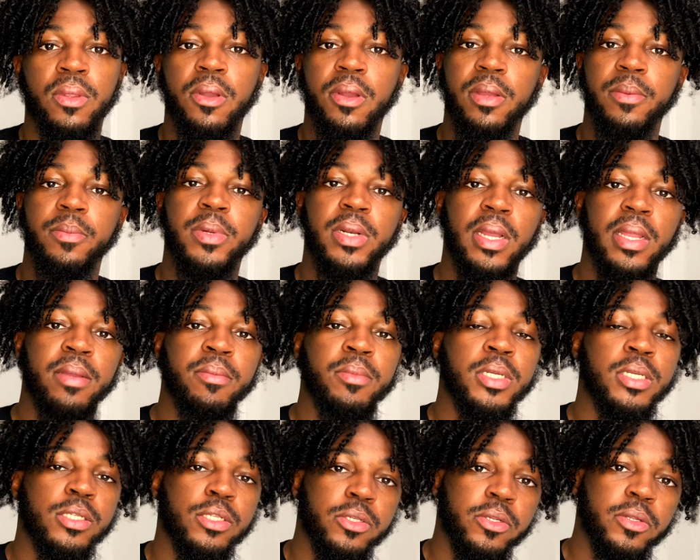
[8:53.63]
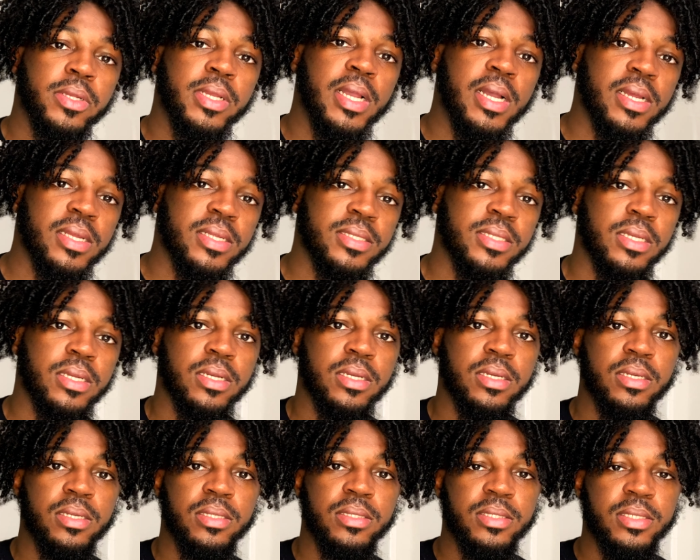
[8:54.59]
Alright, but I am going to show you guys
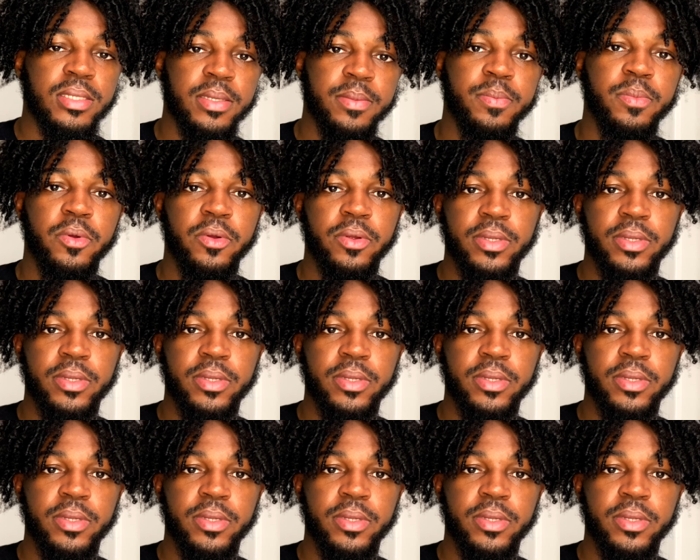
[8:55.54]
a tip or